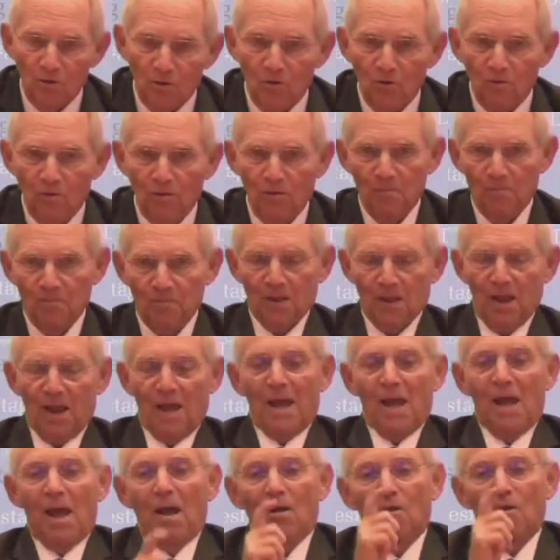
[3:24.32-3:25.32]
issues,
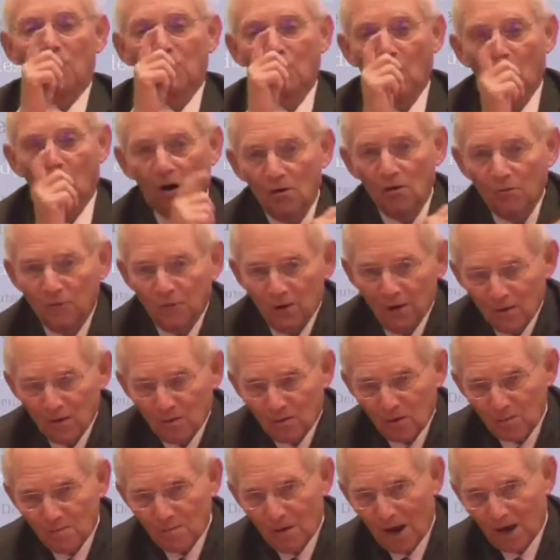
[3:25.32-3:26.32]
solving
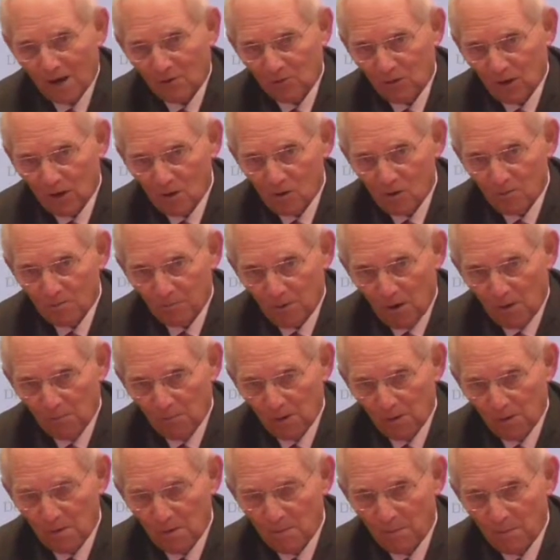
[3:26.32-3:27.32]
the migration
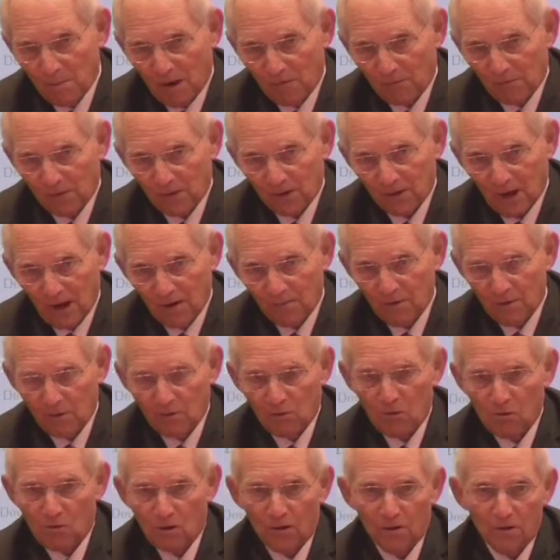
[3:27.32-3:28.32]
problem in Africa,
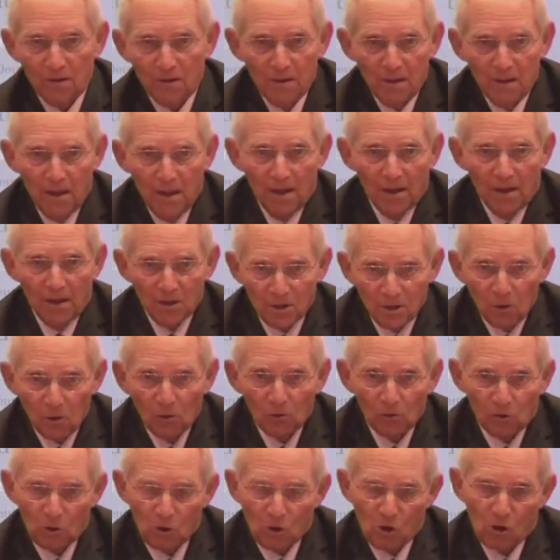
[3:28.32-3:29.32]
which is a
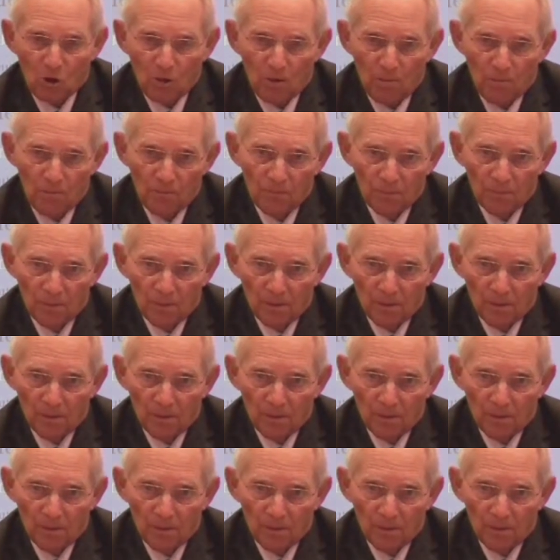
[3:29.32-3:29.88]
huge